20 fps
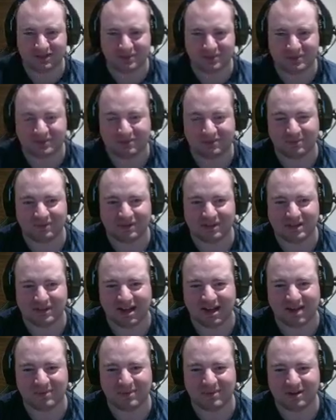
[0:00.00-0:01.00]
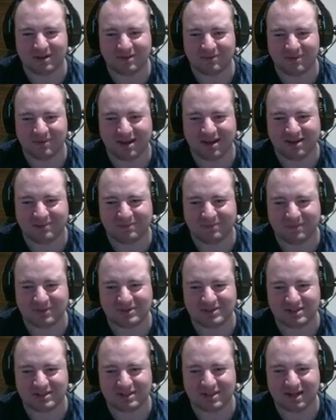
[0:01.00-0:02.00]
or something timer where
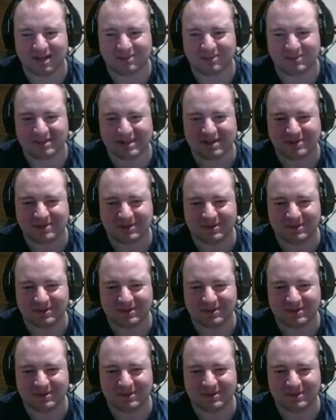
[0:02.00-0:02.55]
once the time is out,